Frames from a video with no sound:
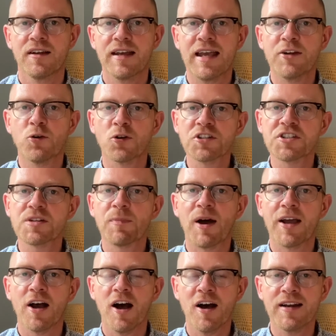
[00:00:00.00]
In order to buy
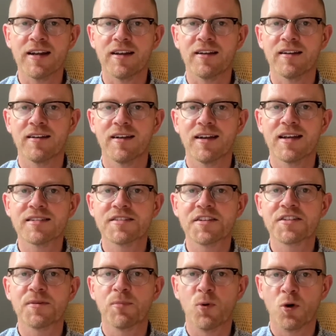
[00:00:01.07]
honey is the
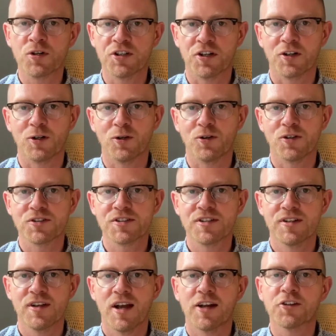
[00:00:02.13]
subordinate clause
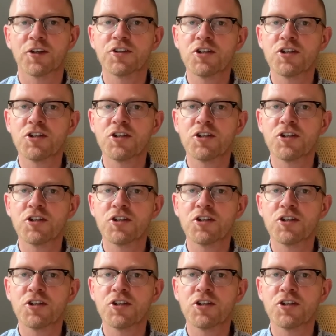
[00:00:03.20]
and could